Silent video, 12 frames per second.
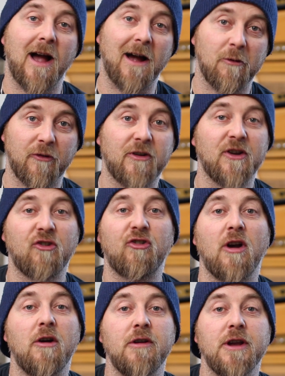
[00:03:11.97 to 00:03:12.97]
I was going to
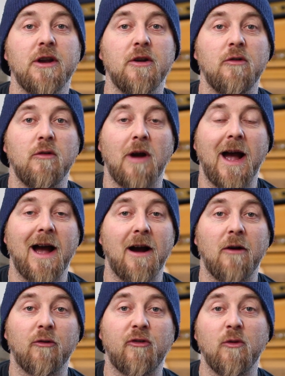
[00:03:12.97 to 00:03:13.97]
show you
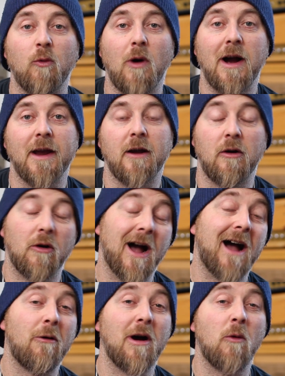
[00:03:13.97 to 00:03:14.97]
how to wire, or
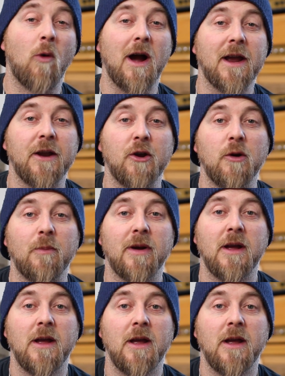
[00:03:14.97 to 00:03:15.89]
how I wired up